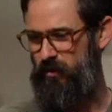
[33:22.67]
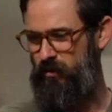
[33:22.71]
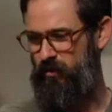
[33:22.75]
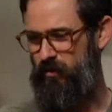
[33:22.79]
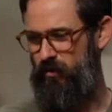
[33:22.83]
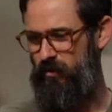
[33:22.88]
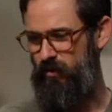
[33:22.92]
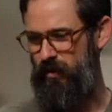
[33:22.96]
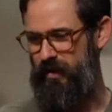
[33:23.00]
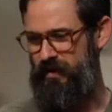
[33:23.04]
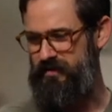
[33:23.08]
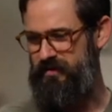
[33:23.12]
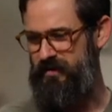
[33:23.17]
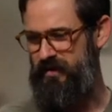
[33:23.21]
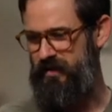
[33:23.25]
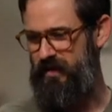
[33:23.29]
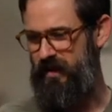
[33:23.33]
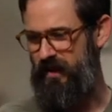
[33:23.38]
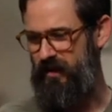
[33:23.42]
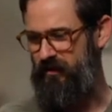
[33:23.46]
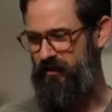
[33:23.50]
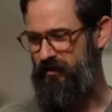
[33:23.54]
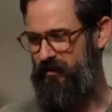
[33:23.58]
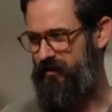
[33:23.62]
crazy
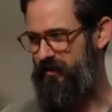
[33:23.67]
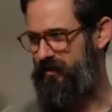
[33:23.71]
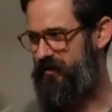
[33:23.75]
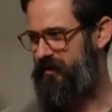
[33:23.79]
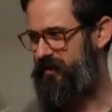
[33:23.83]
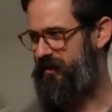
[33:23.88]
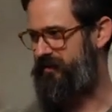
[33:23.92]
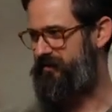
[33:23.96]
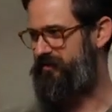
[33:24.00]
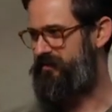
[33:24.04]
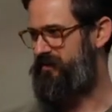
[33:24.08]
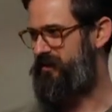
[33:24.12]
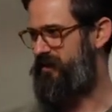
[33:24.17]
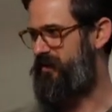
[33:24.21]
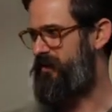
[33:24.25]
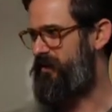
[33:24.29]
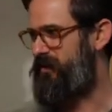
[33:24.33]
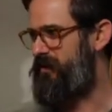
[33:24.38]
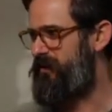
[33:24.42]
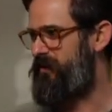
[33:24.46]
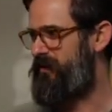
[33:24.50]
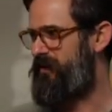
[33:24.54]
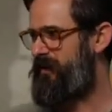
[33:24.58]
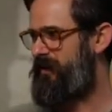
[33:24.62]
color. And
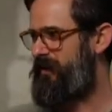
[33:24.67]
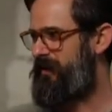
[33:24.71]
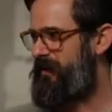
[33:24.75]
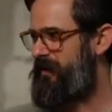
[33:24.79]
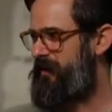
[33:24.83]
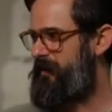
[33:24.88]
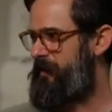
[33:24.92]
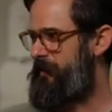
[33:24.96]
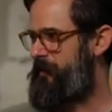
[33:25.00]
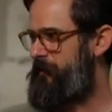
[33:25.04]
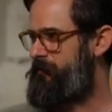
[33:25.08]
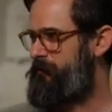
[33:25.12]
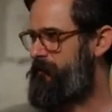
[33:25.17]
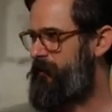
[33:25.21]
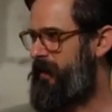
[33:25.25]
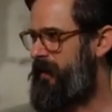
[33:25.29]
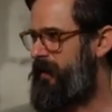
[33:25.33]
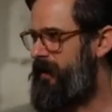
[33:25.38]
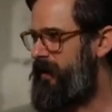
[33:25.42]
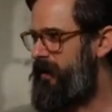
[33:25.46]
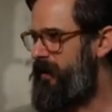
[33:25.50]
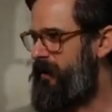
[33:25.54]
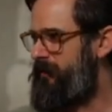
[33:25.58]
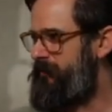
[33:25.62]
so,
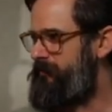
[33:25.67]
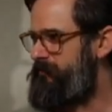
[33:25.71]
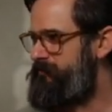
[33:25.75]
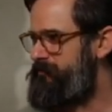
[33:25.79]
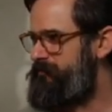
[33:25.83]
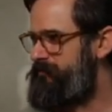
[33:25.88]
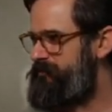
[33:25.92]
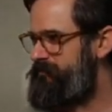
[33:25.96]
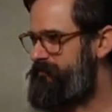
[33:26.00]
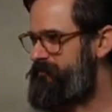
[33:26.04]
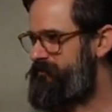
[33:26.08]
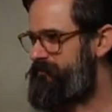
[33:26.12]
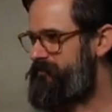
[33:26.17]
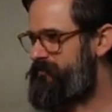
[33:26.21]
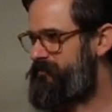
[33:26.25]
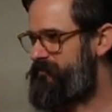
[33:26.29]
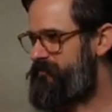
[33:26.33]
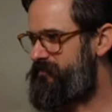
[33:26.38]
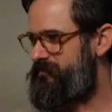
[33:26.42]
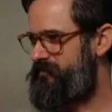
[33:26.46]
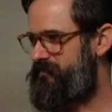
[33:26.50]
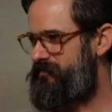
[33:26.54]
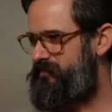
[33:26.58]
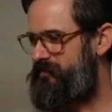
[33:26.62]
so
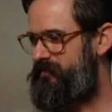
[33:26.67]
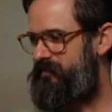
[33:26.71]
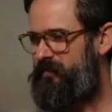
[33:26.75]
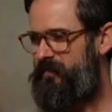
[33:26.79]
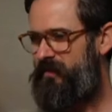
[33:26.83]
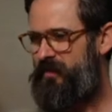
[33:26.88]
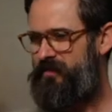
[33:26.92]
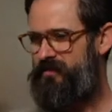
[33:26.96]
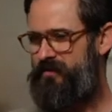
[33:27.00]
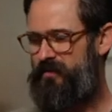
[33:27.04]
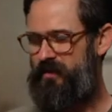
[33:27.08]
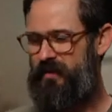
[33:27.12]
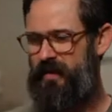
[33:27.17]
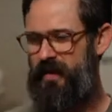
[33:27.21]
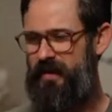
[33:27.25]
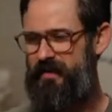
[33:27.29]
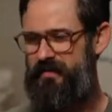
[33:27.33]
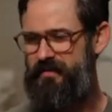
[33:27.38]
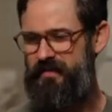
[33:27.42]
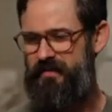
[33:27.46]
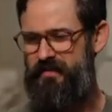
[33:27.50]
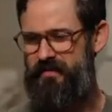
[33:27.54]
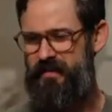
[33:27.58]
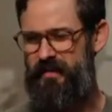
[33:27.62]

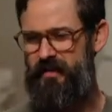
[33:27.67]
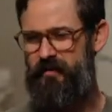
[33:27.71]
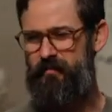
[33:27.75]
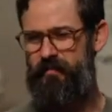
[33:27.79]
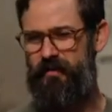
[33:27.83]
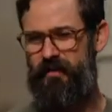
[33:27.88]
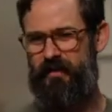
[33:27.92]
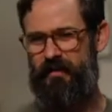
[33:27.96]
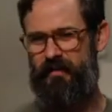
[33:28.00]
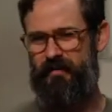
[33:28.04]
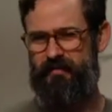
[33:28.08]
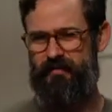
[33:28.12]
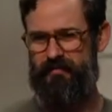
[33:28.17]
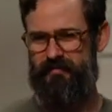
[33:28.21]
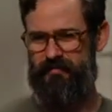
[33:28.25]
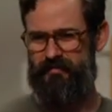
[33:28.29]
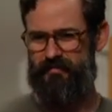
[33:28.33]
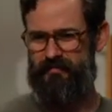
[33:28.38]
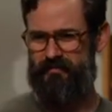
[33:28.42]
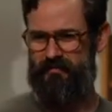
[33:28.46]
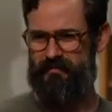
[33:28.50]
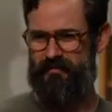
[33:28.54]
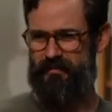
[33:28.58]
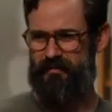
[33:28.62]
yes, that's going to
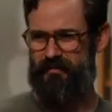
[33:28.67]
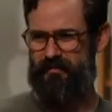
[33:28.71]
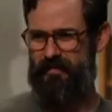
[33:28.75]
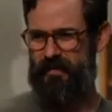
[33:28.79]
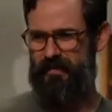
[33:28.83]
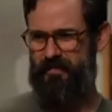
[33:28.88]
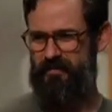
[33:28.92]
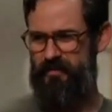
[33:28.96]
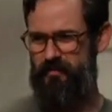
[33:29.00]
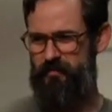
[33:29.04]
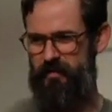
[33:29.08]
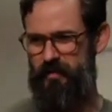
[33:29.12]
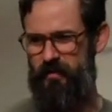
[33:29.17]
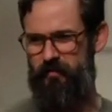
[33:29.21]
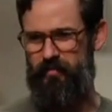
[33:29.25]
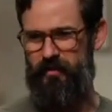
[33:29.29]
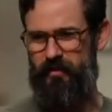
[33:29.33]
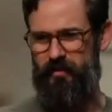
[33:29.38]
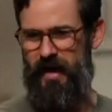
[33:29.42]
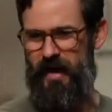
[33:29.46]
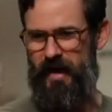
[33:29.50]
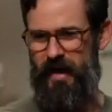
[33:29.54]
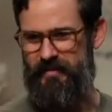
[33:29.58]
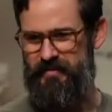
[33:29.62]
be a
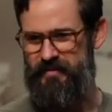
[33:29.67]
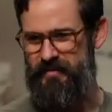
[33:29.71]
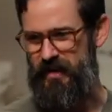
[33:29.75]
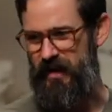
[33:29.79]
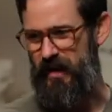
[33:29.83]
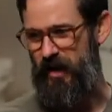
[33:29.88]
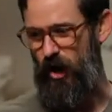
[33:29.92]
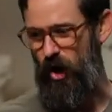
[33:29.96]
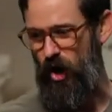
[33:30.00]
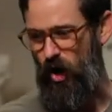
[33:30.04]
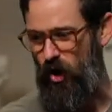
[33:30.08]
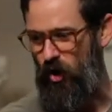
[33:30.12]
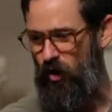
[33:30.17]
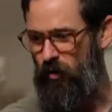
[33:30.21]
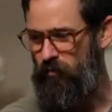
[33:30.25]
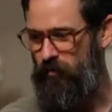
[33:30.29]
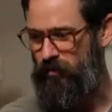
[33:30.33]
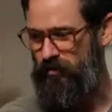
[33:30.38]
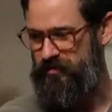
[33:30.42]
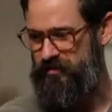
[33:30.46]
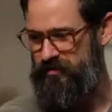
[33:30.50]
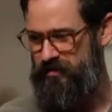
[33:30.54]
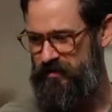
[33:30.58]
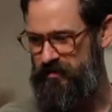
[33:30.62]
blast. I
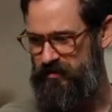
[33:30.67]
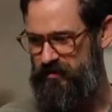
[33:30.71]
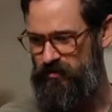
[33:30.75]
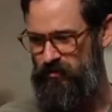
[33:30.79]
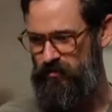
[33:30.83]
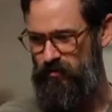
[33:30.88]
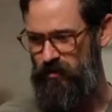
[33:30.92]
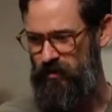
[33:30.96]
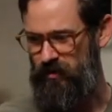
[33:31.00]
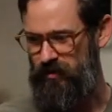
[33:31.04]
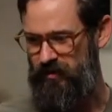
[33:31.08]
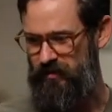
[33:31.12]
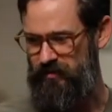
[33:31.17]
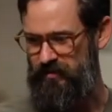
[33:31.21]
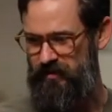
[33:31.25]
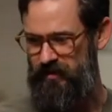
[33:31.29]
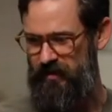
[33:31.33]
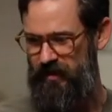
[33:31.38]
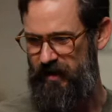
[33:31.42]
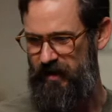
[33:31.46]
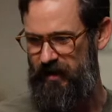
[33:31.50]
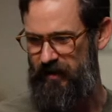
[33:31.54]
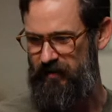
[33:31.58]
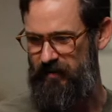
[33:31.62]
almost did a Sororia
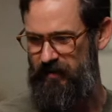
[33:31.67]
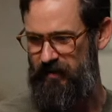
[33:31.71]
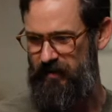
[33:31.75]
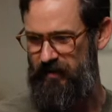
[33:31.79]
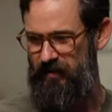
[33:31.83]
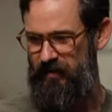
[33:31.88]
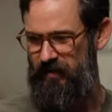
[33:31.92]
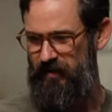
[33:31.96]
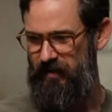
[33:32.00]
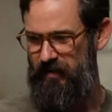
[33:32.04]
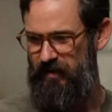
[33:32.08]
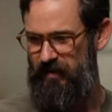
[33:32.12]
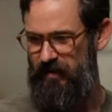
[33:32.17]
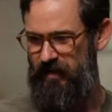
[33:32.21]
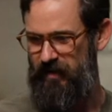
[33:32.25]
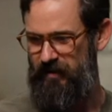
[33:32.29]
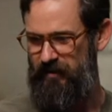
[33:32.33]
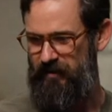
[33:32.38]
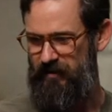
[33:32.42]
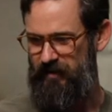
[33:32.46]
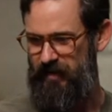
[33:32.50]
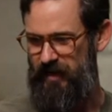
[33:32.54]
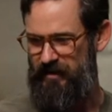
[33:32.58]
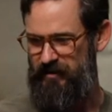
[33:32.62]
today. And then at
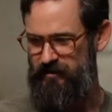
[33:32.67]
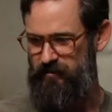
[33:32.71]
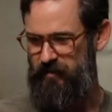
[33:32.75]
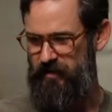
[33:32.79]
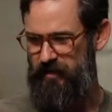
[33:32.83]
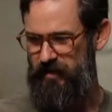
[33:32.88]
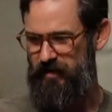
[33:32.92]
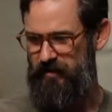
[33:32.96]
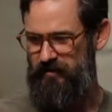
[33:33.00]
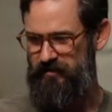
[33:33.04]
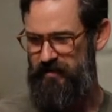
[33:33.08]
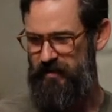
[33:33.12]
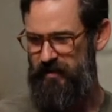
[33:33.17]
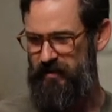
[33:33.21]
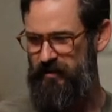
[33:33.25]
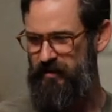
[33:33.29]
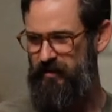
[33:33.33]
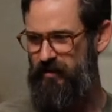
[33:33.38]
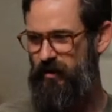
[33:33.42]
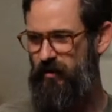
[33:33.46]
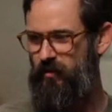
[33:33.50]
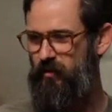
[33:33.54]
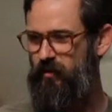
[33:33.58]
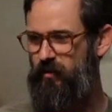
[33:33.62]
the last minute, I was like, you
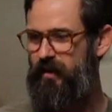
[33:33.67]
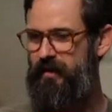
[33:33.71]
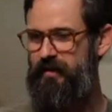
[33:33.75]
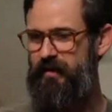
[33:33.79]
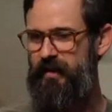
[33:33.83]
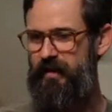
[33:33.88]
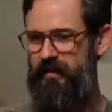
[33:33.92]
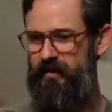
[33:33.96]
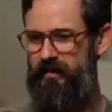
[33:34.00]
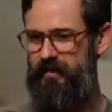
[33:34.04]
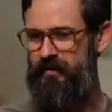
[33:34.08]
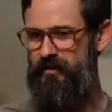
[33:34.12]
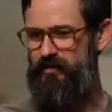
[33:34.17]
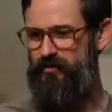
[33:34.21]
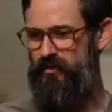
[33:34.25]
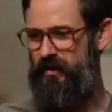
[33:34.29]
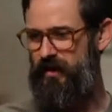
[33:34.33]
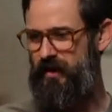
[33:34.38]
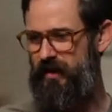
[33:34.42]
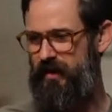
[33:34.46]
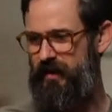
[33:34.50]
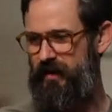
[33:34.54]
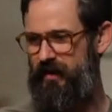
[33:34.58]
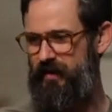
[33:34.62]
know what? I'm going to
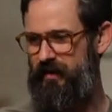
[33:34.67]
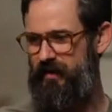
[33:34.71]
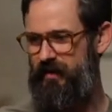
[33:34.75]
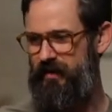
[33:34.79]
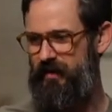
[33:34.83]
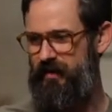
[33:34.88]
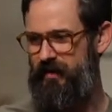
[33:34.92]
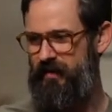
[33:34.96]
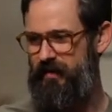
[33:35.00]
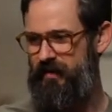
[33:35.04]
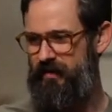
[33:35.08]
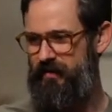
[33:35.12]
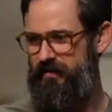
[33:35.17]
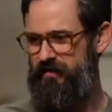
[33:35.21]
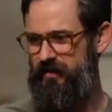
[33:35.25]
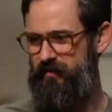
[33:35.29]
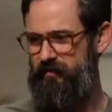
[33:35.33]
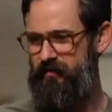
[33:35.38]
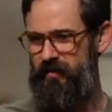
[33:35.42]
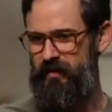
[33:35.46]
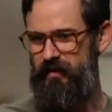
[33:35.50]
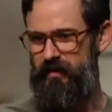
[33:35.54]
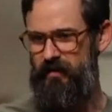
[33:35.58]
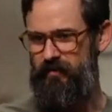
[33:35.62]
try
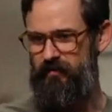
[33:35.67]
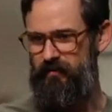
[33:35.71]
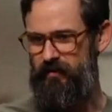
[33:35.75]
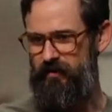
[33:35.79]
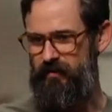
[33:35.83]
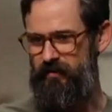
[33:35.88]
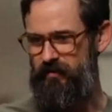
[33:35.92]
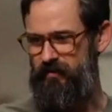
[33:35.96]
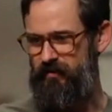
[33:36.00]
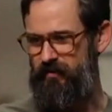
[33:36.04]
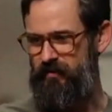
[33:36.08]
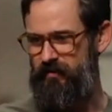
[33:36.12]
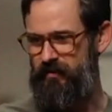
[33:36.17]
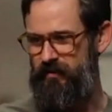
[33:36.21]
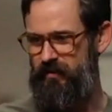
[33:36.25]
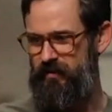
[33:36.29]
something even,